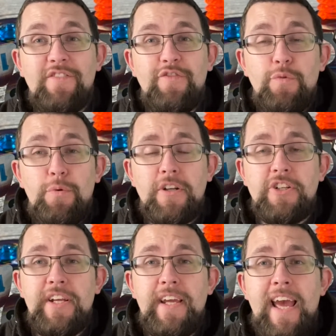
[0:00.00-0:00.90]
for
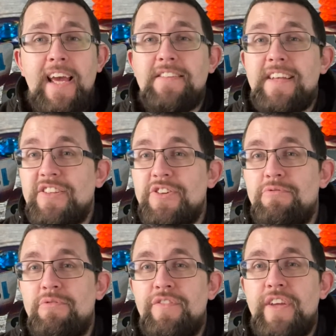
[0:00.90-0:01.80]
watching a
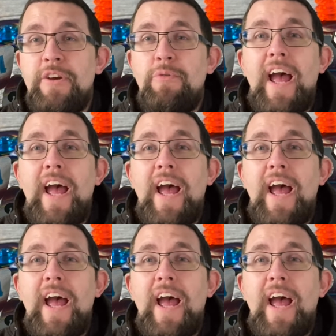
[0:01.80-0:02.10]
Zatu review,